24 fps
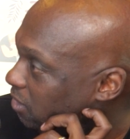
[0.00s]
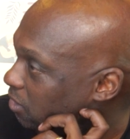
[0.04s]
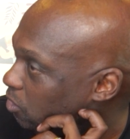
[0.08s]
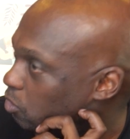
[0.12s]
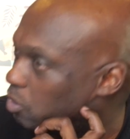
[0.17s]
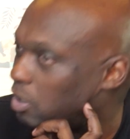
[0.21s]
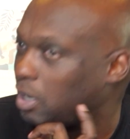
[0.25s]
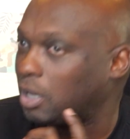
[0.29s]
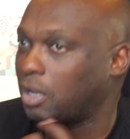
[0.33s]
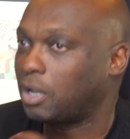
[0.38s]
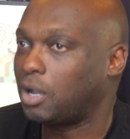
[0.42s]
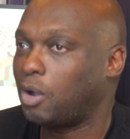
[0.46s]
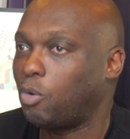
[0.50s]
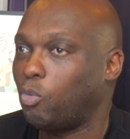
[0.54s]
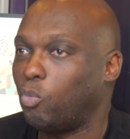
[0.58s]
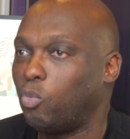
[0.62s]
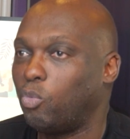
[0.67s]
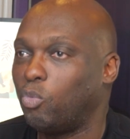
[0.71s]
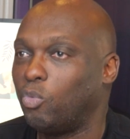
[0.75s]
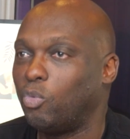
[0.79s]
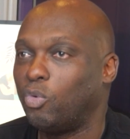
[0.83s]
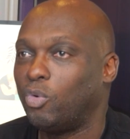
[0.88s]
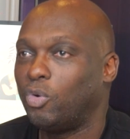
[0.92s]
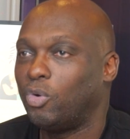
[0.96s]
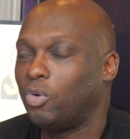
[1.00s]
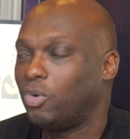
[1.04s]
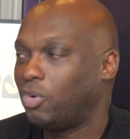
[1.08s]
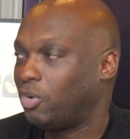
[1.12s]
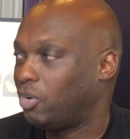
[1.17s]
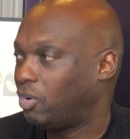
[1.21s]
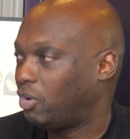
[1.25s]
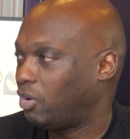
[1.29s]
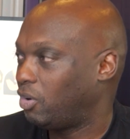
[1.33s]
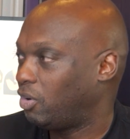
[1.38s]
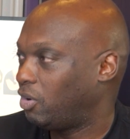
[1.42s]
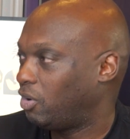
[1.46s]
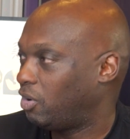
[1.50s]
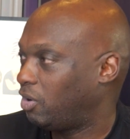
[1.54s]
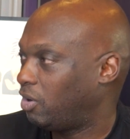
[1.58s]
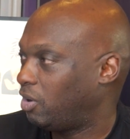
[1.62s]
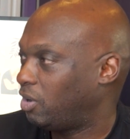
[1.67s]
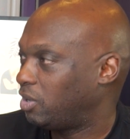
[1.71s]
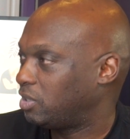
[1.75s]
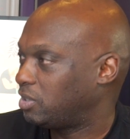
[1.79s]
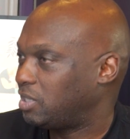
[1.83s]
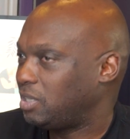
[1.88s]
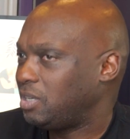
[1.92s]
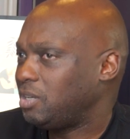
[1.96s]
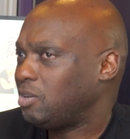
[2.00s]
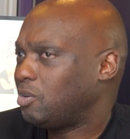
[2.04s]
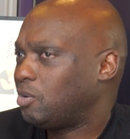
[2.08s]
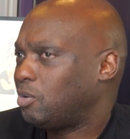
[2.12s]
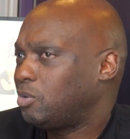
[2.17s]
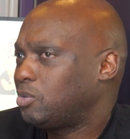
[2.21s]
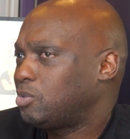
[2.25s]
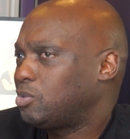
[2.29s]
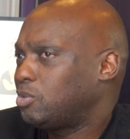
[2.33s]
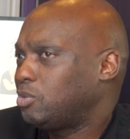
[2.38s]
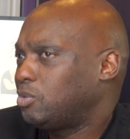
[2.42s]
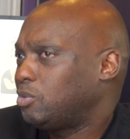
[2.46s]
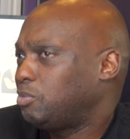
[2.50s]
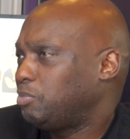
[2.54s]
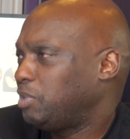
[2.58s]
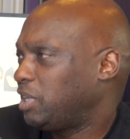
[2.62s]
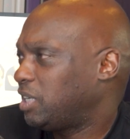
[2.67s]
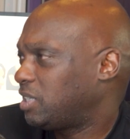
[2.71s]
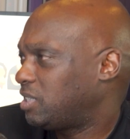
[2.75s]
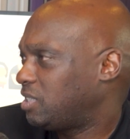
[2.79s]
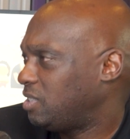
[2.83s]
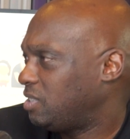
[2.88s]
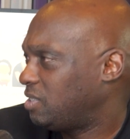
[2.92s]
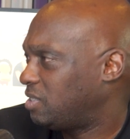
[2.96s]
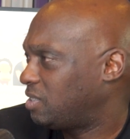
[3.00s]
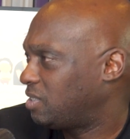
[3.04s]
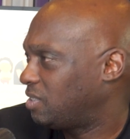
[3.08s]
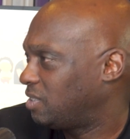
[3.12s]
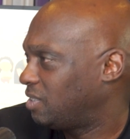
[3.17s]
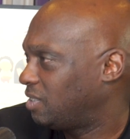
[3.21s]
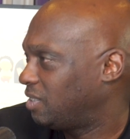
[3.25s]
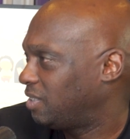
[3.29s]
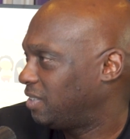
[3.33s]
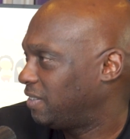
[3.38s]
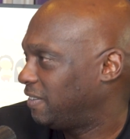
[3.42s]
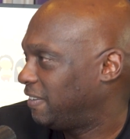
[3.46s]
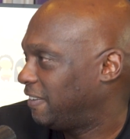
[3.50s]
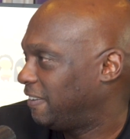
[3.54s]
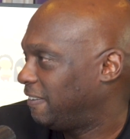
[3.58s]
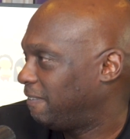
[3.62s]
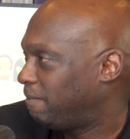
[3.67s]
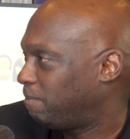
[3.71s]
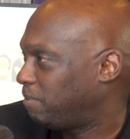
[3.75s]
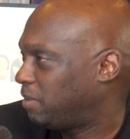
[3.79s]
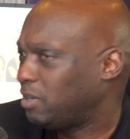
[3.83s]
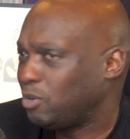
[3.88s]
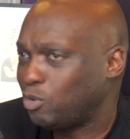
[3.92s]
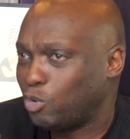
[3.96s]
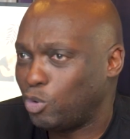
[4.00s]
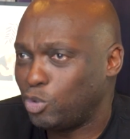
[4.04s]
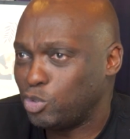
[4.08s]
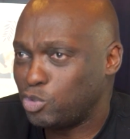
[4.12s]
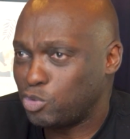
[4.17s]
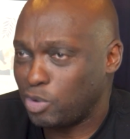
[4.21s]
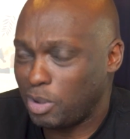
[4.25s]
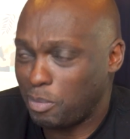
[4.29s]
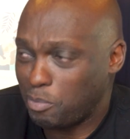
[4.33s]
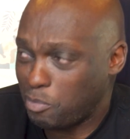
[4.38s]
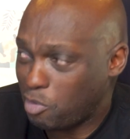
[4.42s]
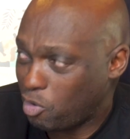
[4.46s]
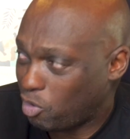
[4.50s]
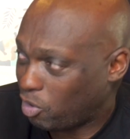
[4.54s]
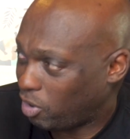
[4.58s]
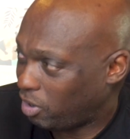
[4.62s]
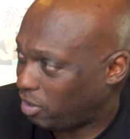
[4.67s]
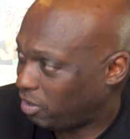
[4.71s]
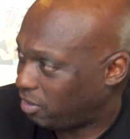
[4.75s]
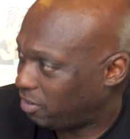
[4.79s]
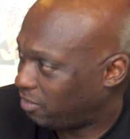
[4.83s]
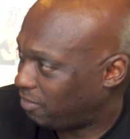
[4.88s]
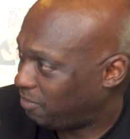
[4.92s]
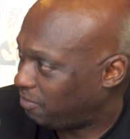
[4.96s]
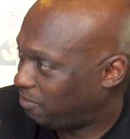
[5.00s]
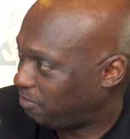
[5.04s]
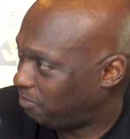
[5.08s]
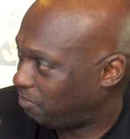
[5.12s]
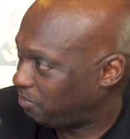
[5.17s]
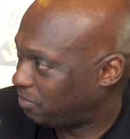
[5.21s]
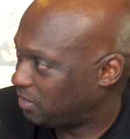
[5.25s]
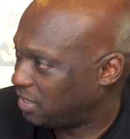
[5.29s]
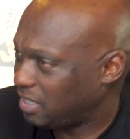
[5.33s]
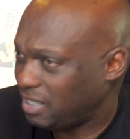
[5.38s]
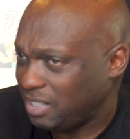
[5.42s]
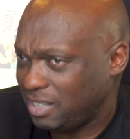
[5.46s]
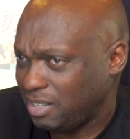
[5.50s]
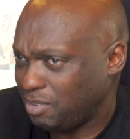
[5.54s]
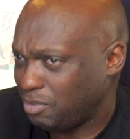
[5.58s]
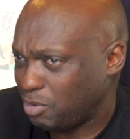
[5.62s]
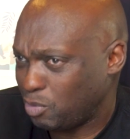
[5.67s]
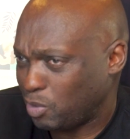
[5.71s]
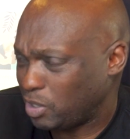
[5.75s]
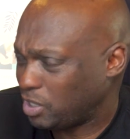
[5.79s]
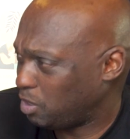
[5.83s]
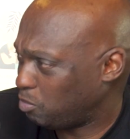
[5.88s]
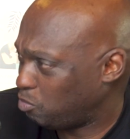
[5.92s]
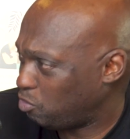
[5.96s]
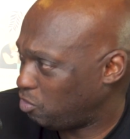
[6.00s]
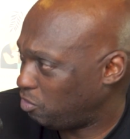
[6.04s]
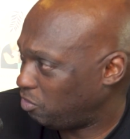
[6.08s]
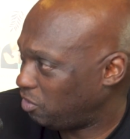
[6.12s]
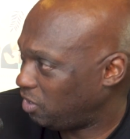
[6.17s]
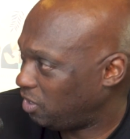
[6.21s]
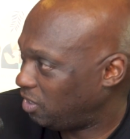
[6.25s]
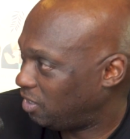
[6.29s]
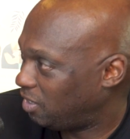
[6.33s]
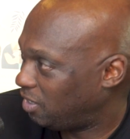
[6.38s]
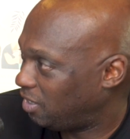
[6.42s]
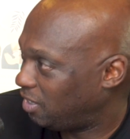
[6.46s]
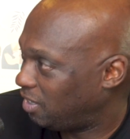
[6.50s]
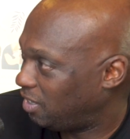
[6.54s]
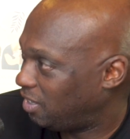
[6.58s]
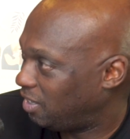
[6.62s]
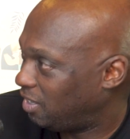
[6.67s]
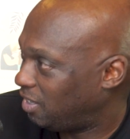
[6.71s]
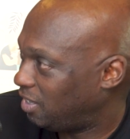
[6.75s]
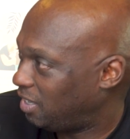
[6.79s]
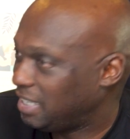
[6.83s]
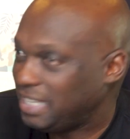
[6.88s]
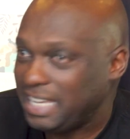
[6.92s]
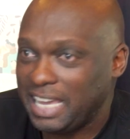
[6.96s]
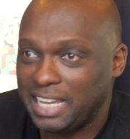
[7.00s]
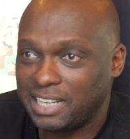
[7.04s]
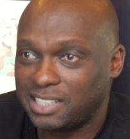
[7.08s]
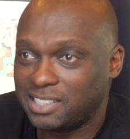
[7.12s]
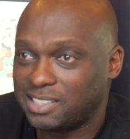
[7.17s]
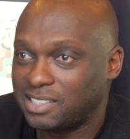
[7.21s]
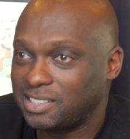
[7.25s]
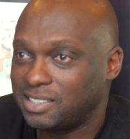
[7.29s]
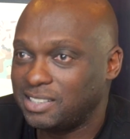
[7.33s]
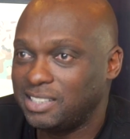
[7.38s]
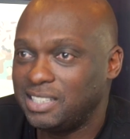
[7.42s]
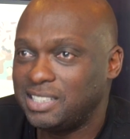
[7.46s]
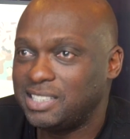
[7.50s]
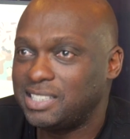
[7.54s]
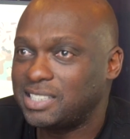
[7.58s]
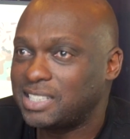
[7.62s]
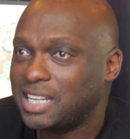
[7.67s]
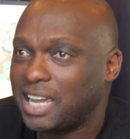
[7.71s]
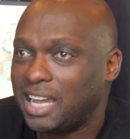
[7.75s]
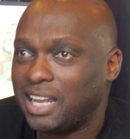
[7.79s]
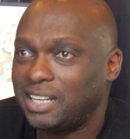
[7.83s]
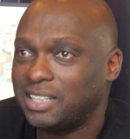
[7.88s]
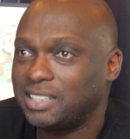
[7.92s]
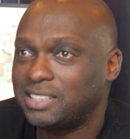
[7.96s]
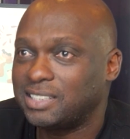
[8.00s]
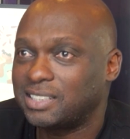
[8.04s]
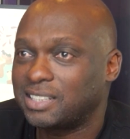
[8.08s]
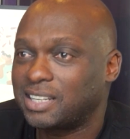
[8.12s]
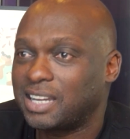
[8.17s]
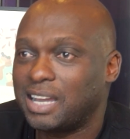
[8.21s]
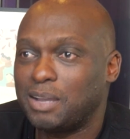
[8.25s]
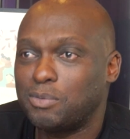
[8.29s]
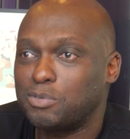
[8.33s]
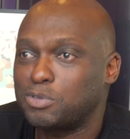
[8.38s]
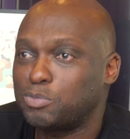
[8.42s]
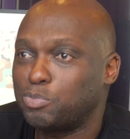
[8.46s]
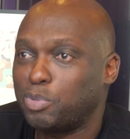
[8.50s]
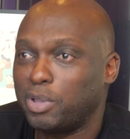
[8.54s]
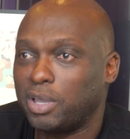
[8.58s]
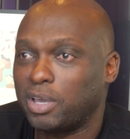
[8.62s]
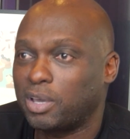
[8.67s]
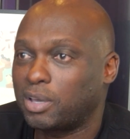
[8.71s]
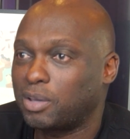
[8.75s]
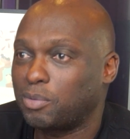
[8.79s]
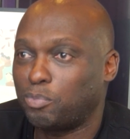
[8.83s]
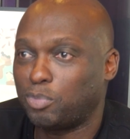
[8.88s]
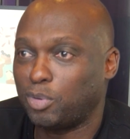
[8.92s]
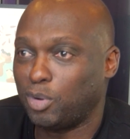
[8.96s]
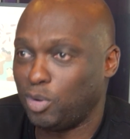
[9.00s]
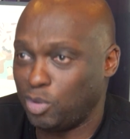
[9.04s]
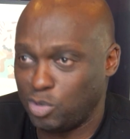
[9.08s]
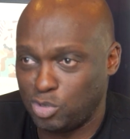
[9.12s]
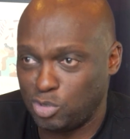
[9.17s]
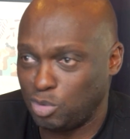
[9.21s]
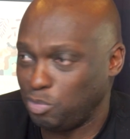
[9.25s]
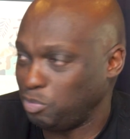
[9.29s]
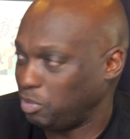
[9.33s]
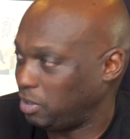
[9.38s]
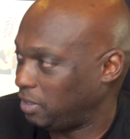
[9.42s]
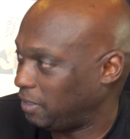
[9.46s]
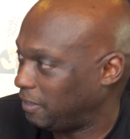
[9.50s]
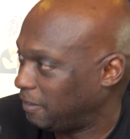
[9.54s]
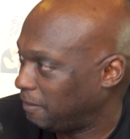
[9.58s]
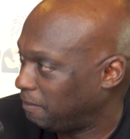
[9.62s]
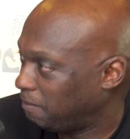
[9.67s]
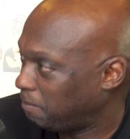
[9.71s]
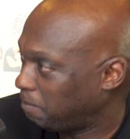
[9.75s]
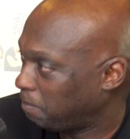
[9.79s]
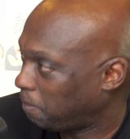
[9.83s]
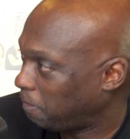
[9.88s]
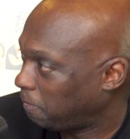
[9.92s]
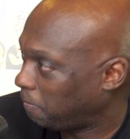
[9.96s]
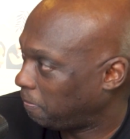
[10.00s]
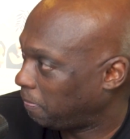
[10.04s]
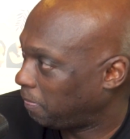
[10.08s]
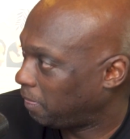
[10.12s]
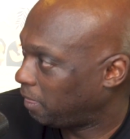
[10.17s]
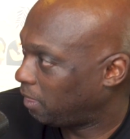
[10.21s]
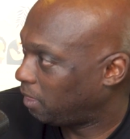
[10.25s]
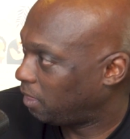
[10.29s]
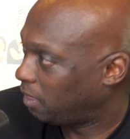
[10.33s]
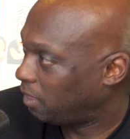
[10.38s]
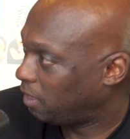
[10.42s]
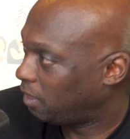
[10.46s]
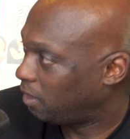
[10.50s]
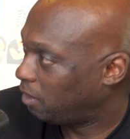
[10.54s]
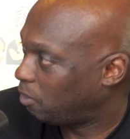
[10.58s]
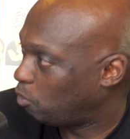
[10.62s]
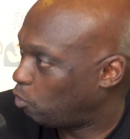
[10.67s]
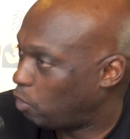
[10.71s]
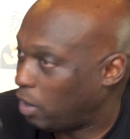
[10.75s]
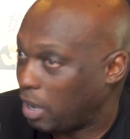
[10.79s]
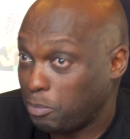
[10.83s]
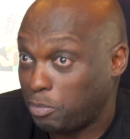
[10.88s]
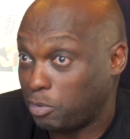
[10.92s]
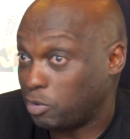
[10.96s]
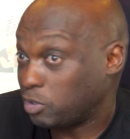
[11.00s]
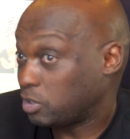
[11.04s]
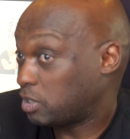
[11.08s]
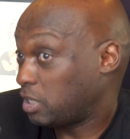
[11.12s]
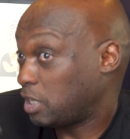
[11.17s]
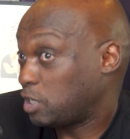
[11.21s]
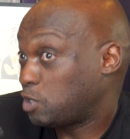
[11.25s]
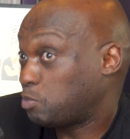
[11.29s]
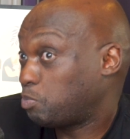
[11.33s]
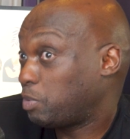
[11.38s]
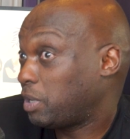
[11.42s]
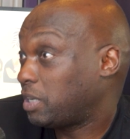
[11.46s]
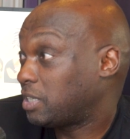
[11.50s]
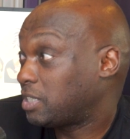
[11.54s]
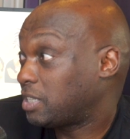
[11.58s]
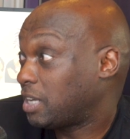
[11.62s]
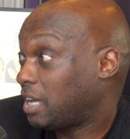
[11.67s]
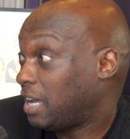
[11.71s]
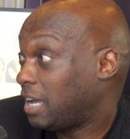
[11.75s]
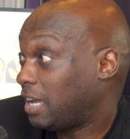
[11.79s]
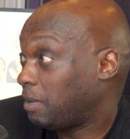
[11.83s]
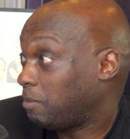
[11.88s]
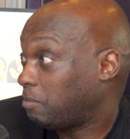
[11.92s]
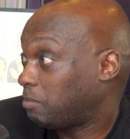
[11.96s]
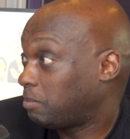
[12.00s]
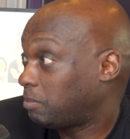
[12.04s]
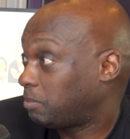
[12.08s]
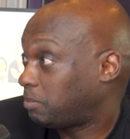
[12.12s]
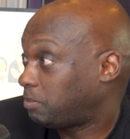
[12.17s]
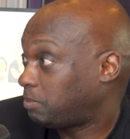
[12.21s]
You're like, how? They didn't go to McD's? They didn't go to a mall? They didn't even watch a movie? Yet, this child comes back blossoming. Why? Because they spend time